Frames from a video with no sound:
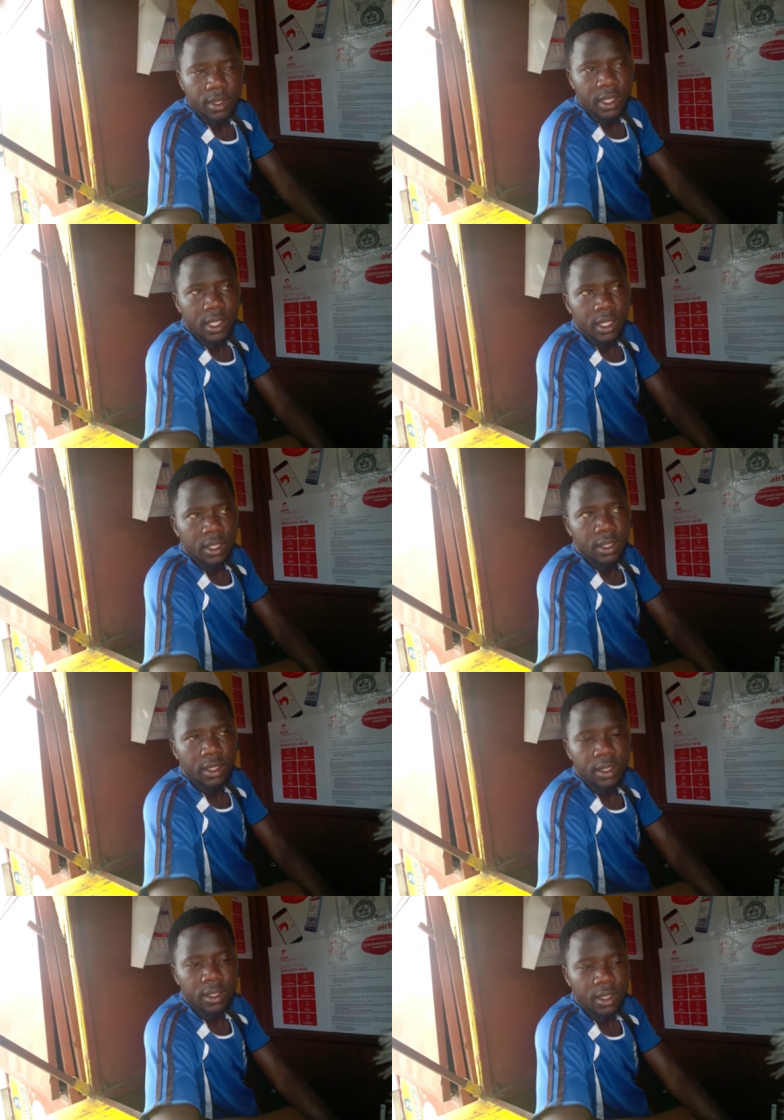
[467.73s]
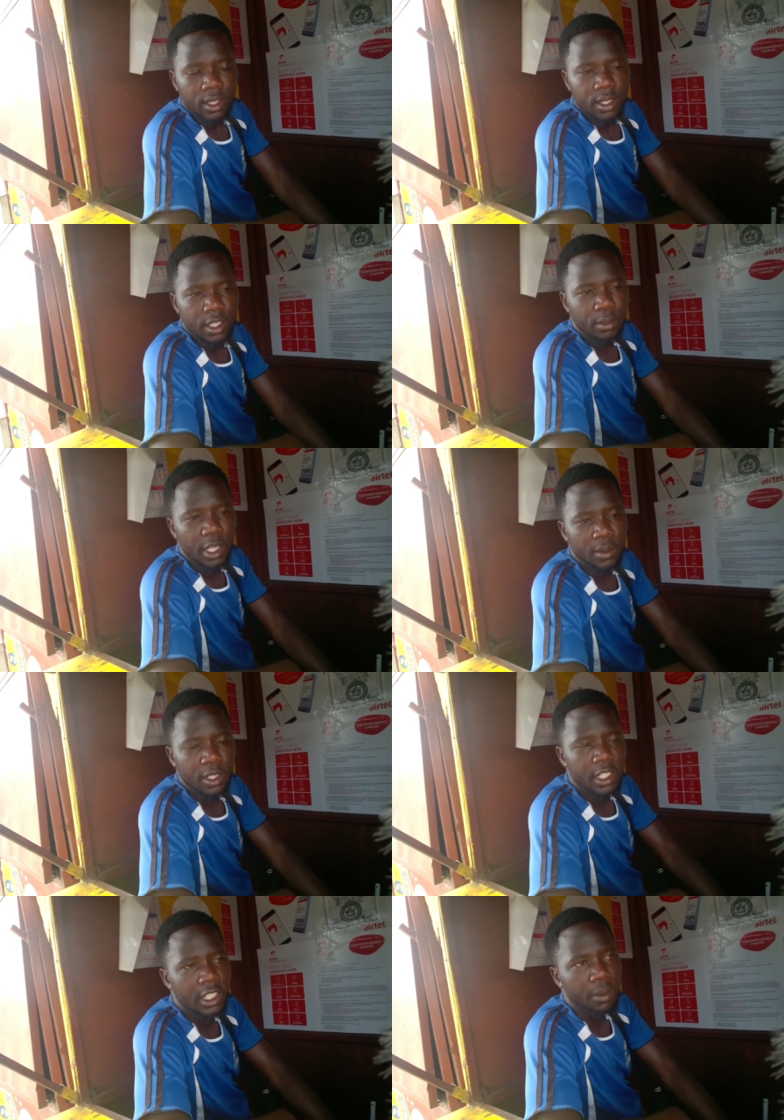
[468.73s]
you change him? Sometimes
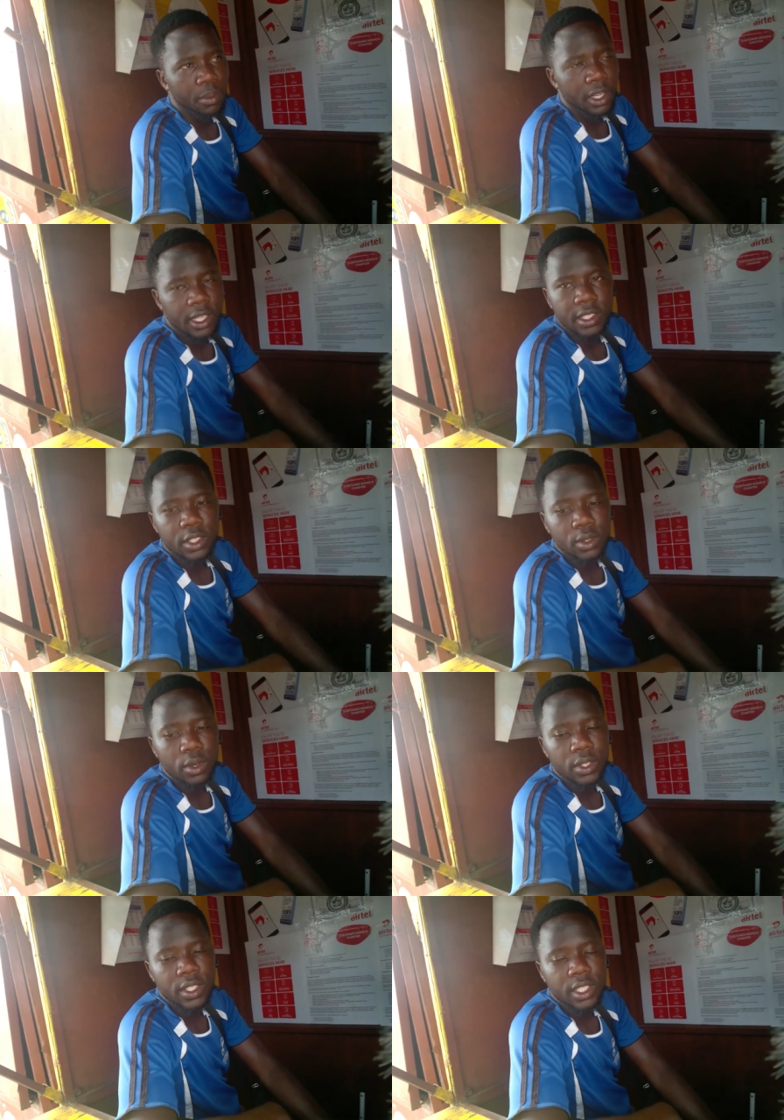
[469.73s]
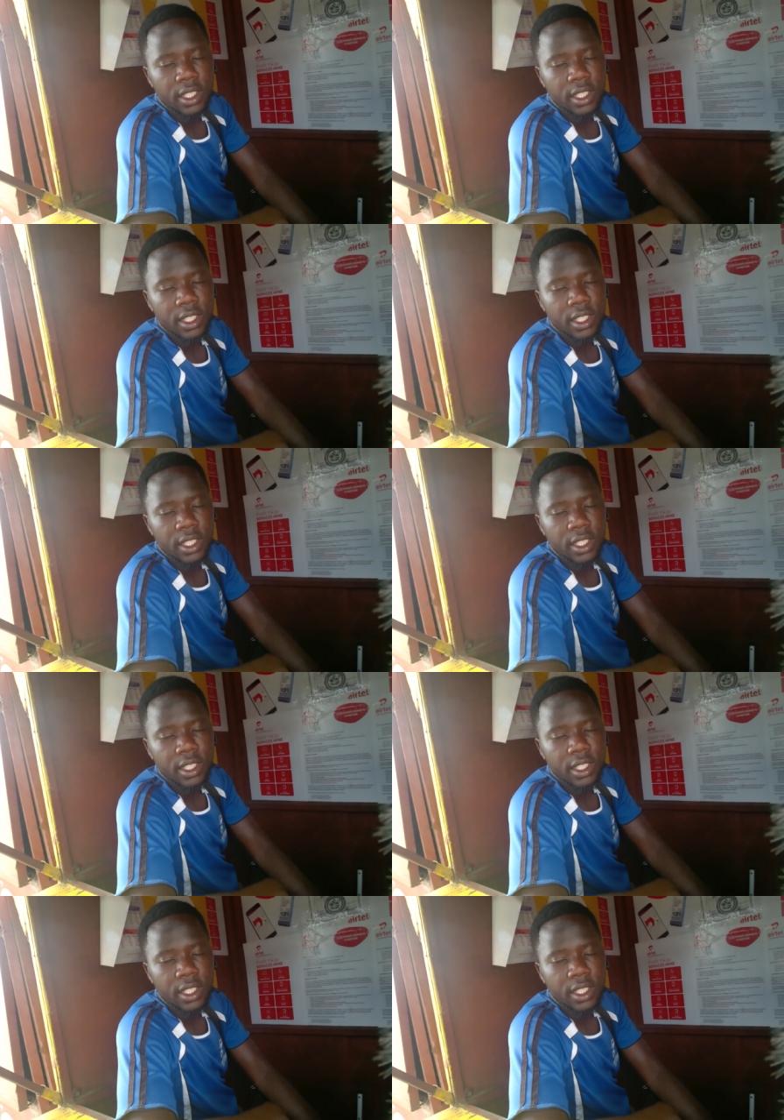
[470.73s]
it disappears, it goes.